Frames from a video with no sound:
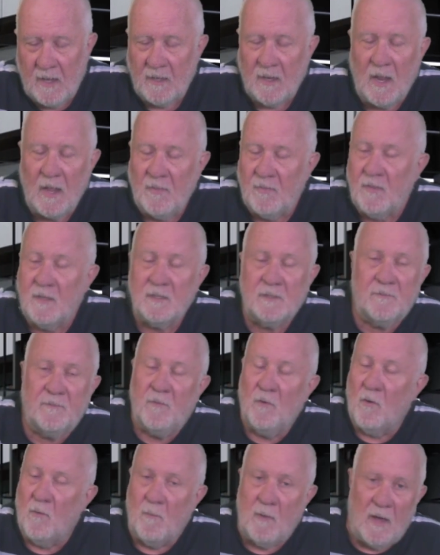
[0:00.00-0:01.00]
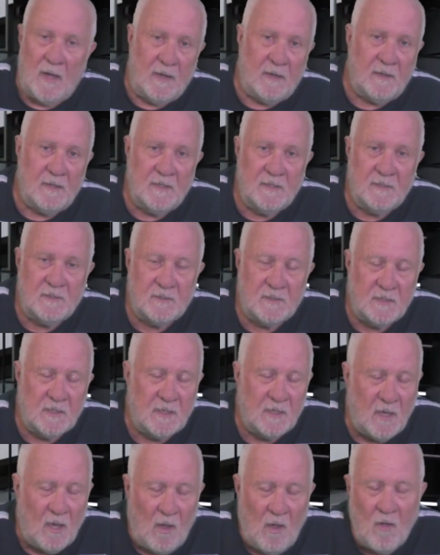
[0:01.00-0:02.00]
And this format is
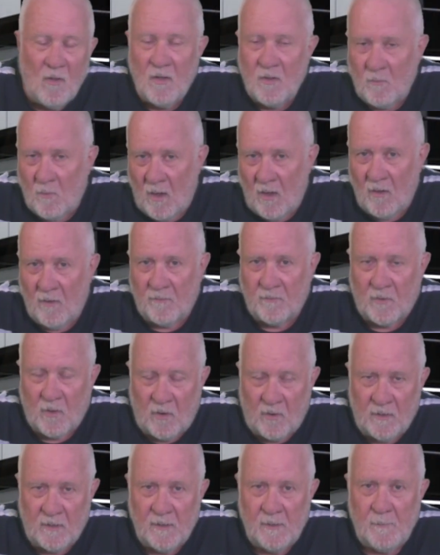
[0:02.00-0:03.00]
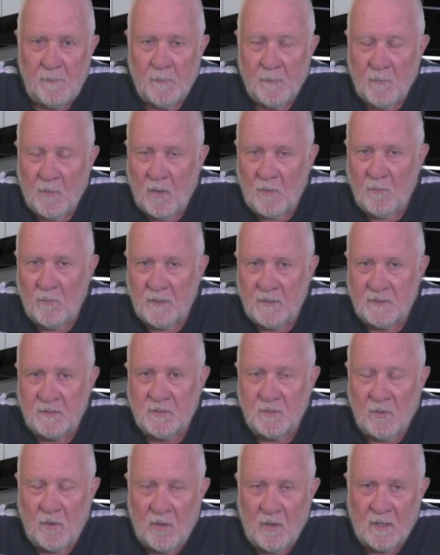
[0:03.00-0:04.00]
the only way I've got by which
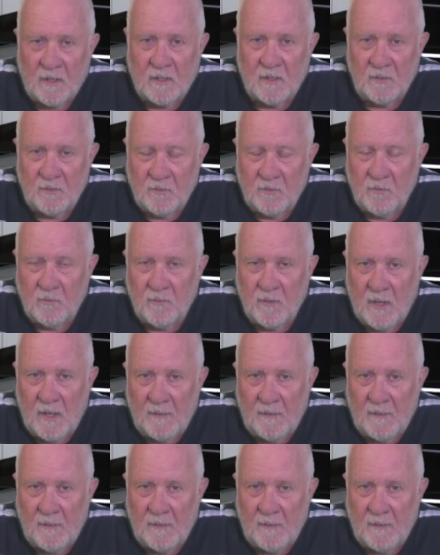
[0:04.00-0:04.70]
I can do that.